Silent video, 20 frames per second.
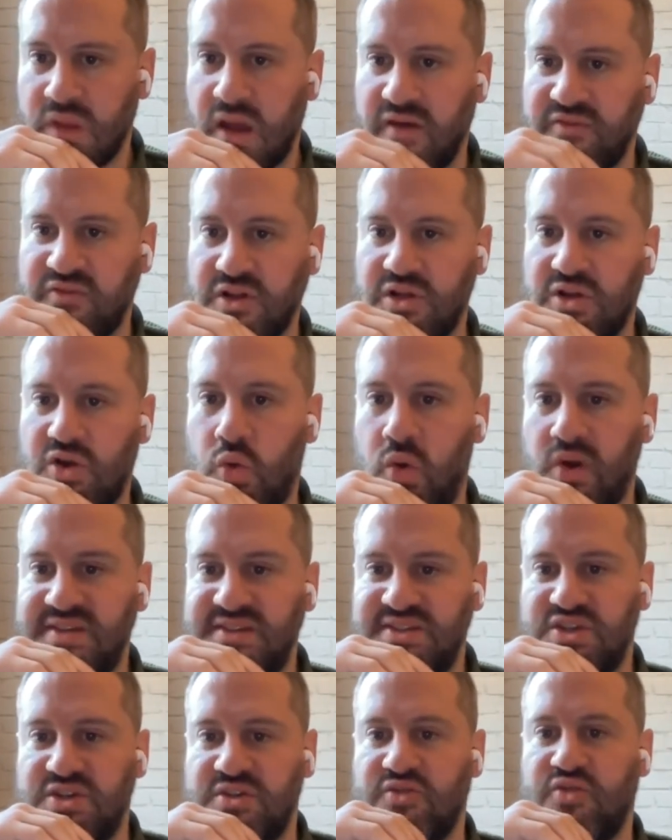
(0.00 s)
I've got a
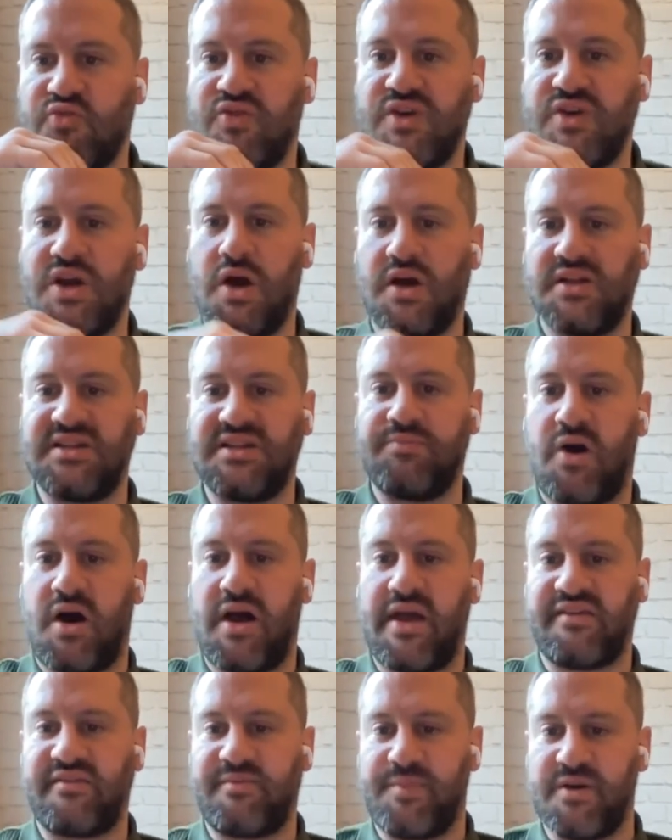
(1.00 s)
question regarding
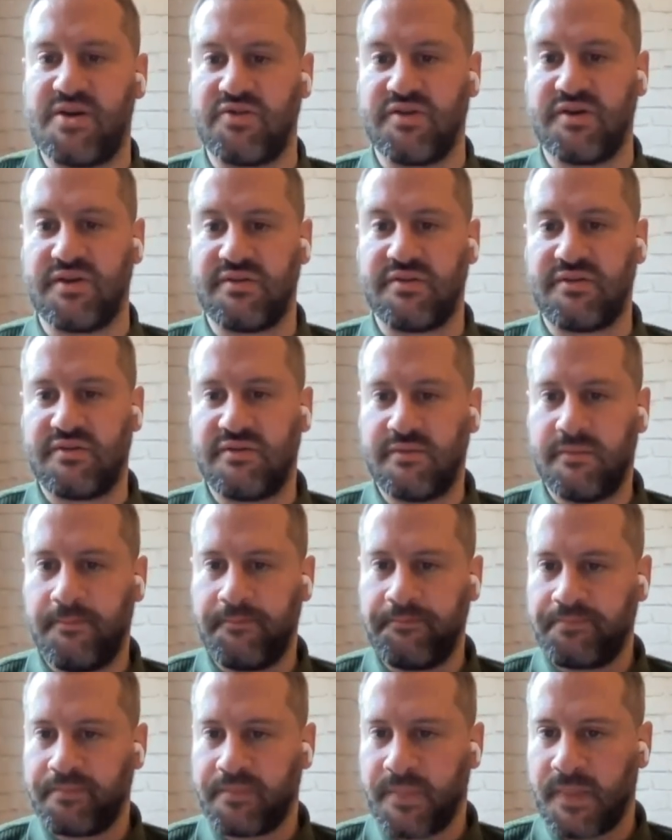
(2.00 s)
my experience.